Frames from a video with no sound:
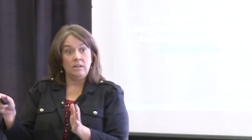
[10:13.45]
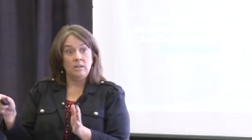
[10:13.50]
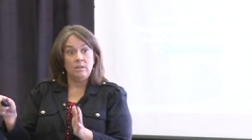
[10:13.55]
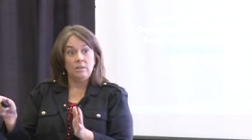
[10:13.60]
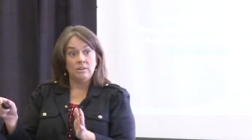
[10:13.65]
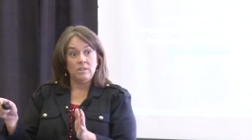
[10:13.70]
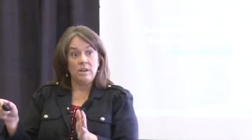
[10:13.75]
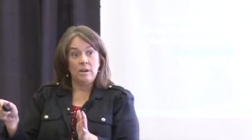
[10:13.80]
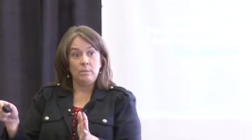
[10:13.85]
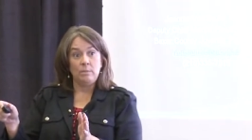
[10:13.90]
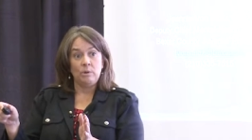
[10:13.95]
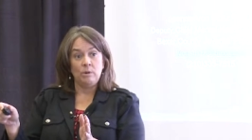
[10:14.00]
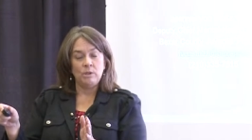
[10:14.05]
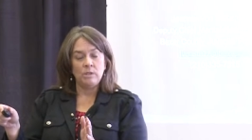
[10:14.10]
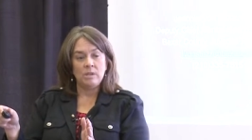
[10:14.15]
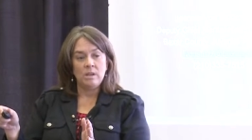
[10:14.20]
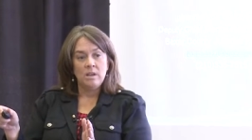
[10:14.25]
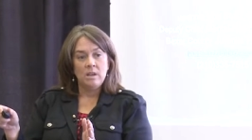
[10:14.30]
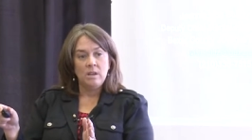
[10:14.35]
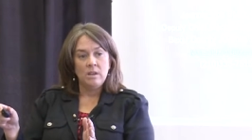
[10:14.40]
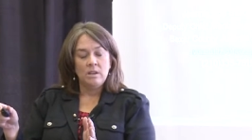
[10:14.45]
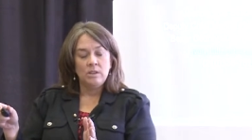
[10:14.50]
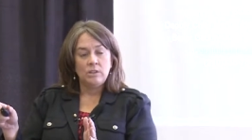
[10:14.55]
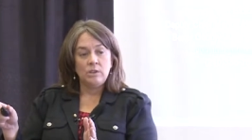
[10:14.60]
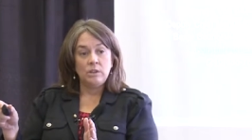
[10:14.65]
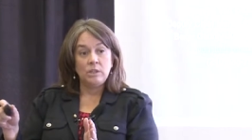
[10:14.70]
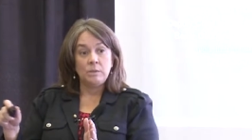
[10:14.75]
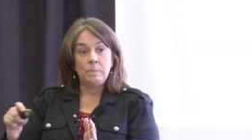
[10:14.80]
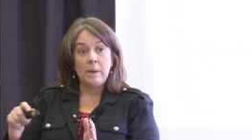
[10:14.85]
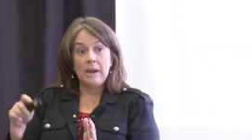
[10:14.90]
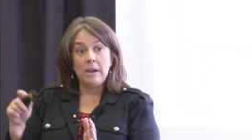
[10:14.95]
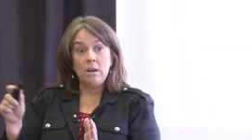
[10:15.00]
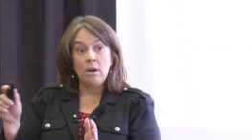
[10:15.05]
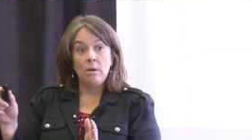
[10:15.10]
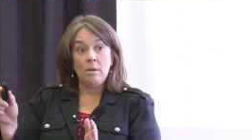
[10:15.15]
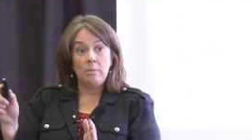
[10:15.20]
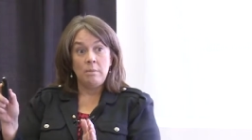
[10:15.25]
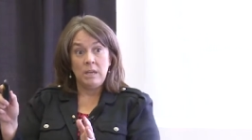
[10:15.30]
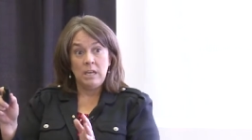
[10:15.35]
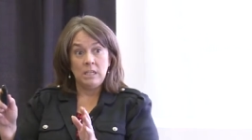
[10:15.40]
to those numbers. So it's
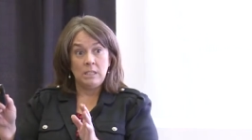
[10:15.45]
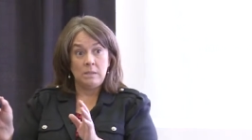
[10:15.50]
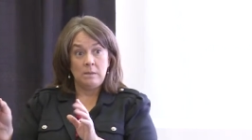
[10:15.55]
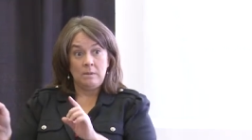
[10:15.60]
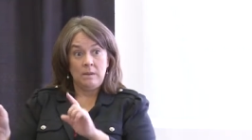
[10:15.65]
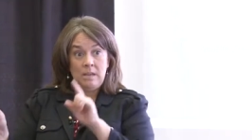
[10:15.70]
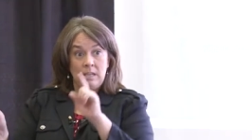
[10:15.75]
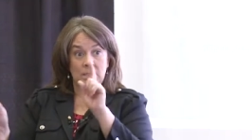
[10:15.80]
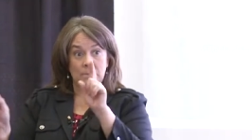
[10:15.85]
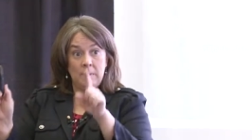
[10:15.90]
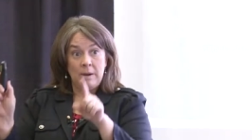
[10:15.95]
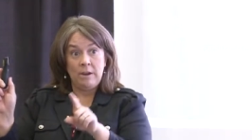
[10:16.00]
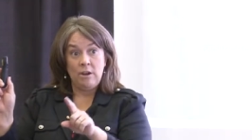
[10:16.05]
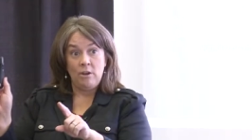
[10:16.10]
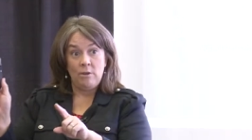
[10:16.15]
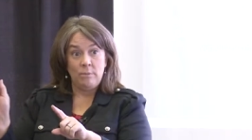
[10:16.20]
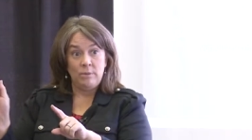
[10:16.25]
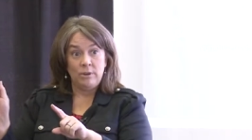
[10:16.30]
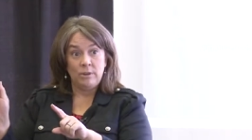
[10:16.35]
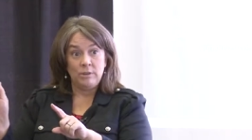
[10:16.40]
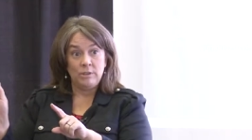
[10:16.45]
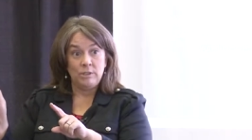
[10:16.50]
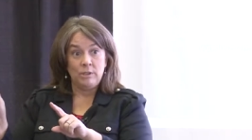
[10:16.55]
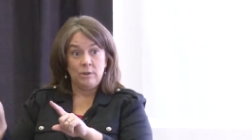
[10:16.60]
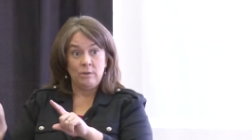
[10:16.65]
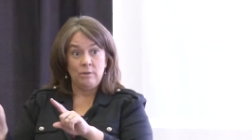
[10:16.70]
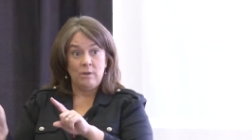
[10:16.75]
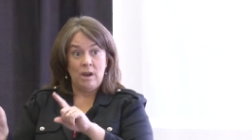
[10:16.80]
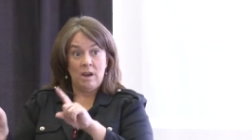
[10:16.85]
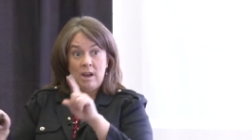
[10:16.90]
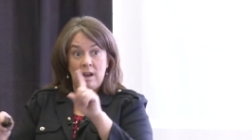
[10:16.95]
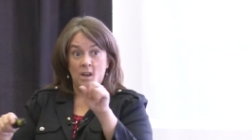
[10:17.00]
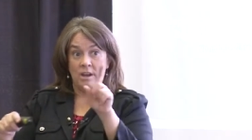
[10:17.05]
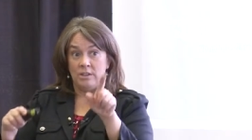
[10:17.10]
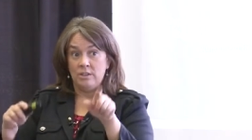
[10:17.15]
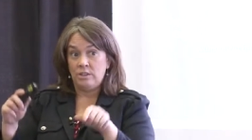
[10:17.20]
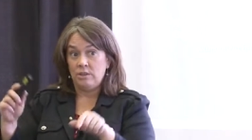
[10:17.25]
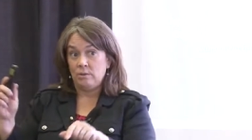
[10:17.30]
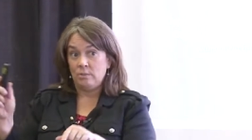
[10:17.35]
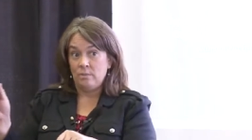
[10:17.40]
binom- I mean, it's, it's binomial, so
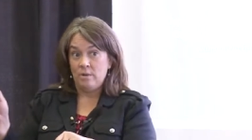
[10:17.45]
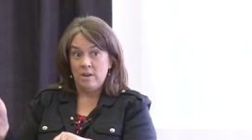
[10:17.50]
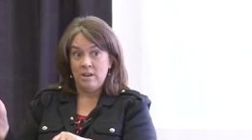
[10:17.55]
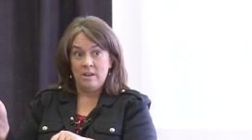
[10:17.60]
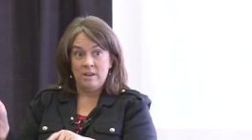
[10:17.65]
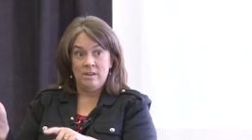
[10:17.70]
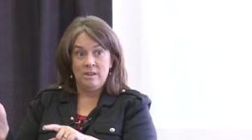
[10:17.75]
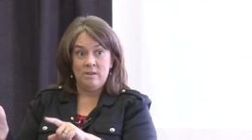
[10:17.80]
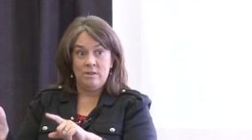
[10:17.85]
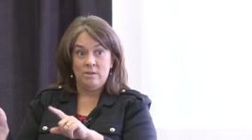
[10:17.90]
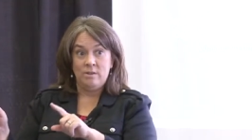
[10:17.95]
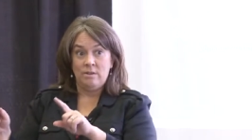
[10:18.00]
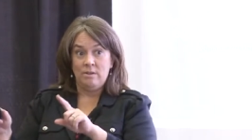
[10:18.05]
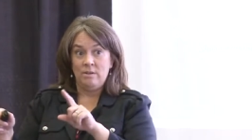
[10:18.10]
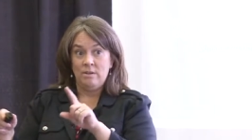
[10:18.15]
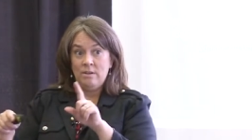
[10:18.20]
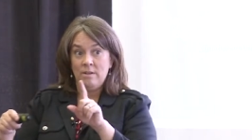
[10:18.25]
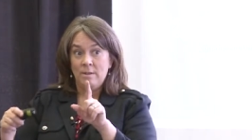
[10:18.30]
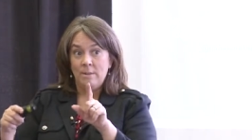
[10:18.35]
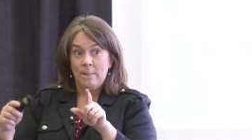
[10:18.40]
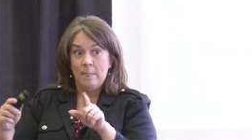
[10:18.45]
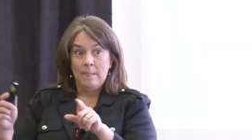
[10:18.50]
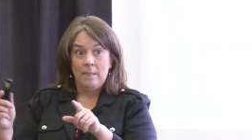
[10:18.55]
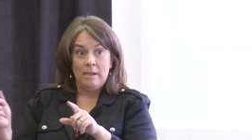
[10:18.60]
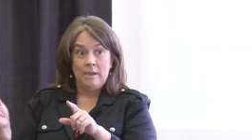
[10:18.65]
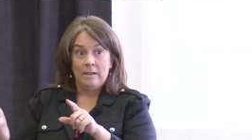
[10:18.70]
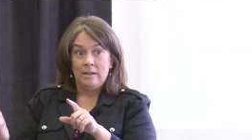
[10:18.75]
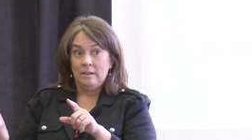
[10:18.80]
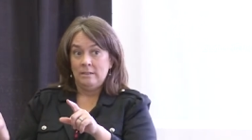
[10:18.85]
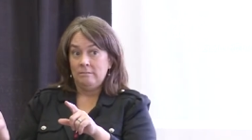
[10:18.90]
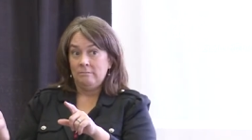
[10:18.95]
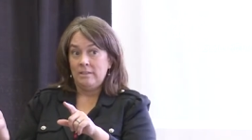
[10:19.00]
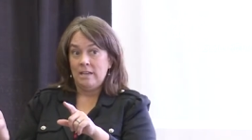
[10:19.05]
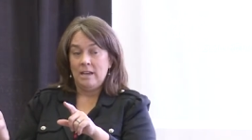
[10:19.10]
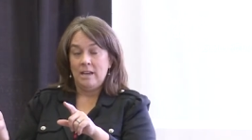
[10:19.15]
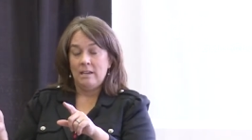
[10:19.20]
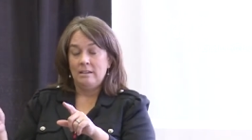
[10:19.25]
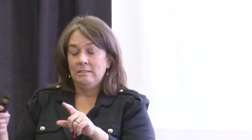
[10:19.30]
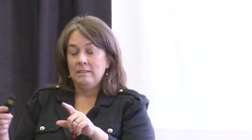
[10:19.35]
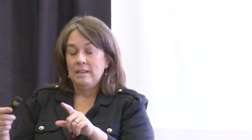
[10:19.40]
odds are one or, um,
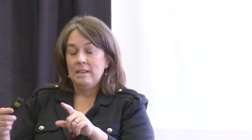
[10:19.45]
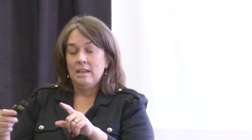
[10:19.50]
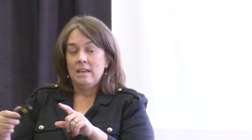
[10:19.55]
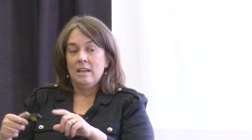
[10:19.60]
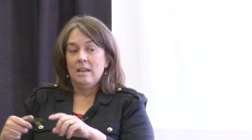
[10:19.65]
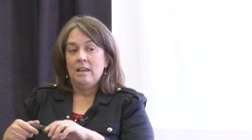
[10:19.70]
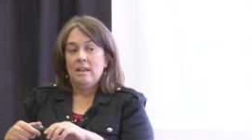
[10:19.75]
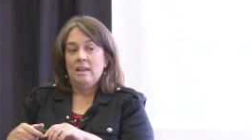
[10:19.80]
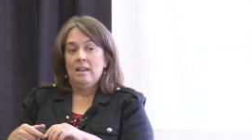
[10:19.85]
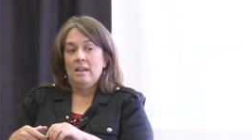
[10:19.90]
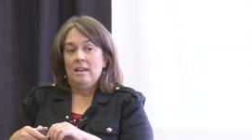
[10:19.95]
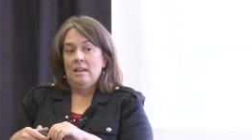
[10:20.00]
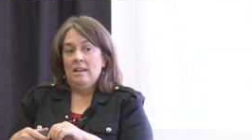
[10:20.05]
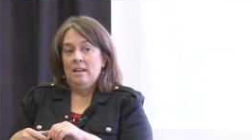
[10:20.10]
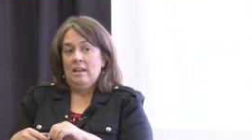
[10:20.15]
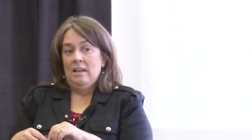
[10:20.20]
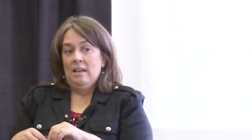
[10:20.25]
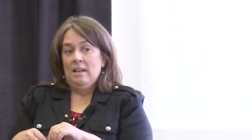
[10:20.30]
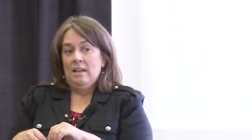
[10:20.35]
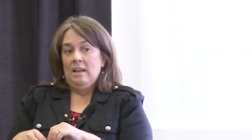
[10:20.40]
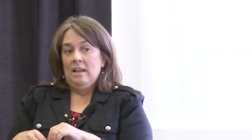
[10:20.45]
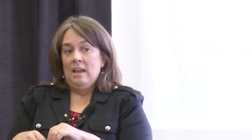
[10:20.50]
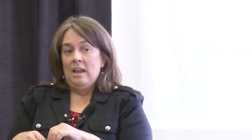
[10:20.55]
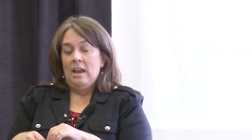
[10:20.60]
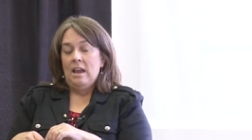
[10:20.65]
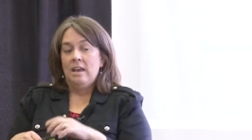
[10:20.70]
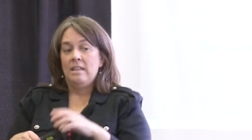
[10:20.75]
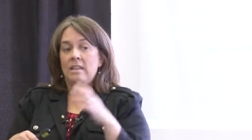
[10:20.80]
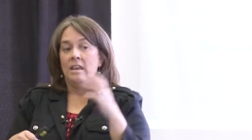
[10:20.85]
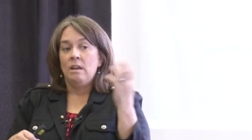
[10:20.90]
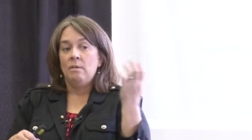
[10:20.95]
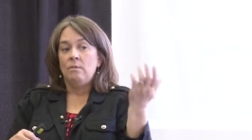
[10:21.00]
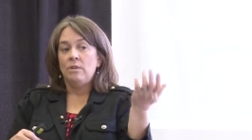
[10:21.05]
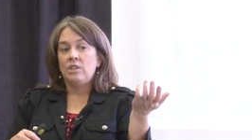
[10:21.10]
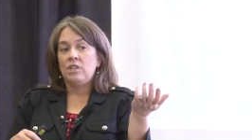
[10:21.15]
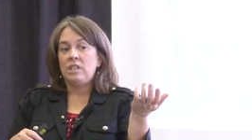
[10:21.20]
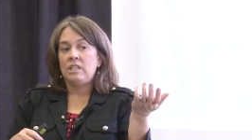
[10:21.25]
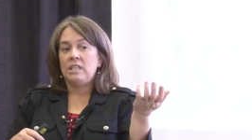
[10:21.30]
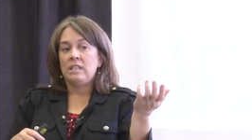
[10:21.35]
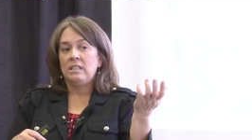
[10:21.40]
yeah. And then when
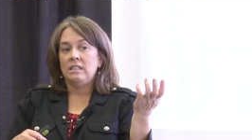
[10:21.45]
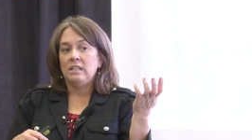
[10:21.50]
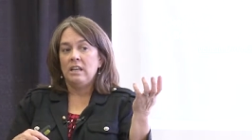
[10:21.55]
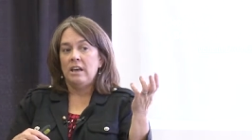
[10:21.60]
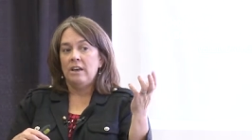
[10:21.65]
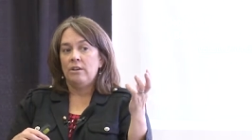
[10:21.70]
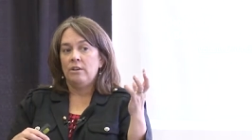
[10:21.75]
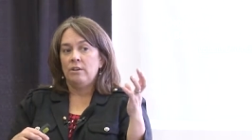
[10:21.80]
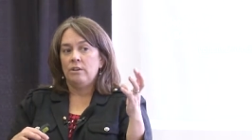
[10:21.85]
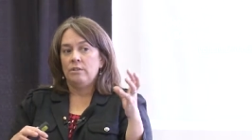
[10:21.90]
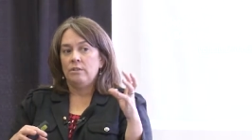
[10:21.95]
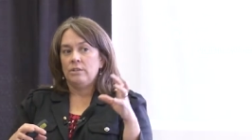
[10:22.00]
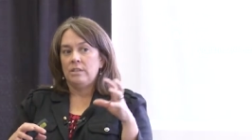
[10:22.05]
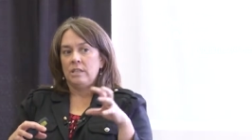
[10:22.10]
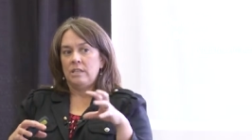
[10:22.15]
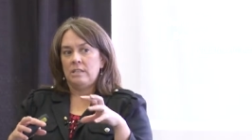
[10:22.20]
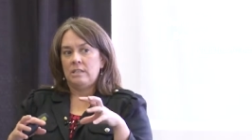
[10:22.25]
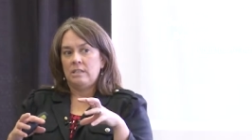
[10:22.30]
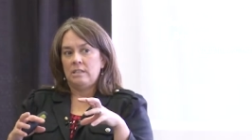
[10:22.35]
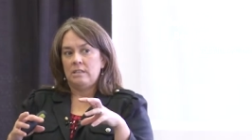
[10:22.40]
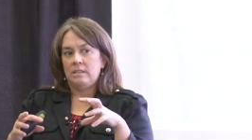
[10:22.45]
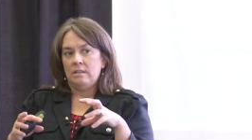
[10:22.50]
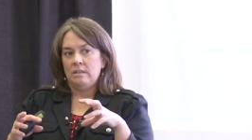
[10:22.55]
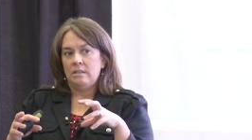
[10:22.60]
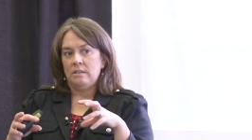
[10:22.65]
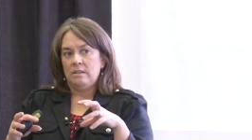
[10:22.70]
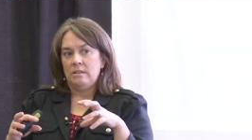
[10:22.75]
she sees letters, it's,